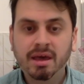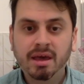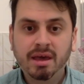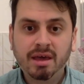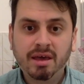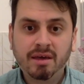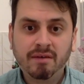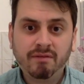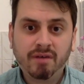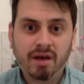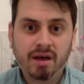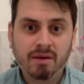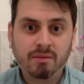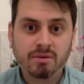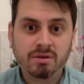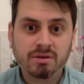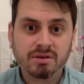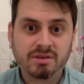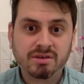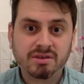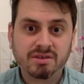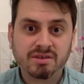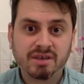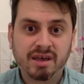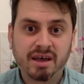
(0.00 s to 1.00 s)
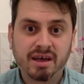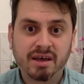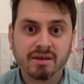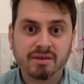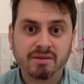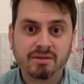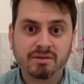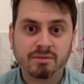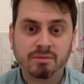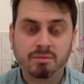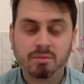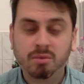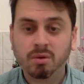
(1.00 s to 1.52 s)
If I want to
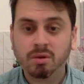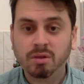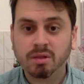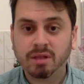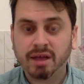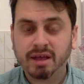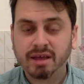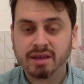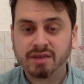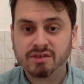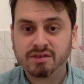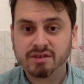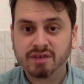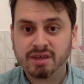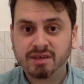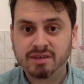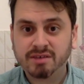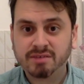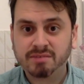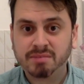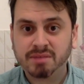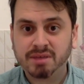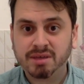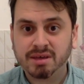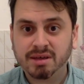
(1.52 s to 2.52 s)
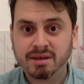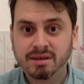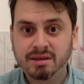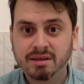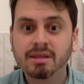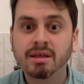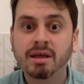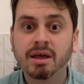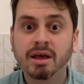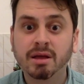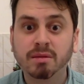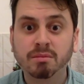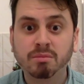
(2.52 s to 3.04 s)
sound more like Shakespeare
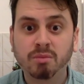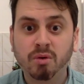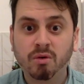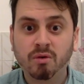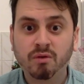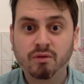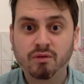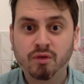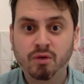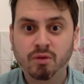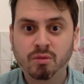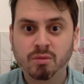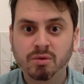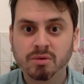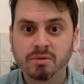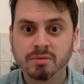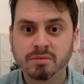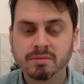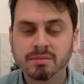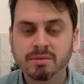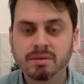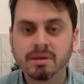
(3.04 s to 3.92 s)
and more formal,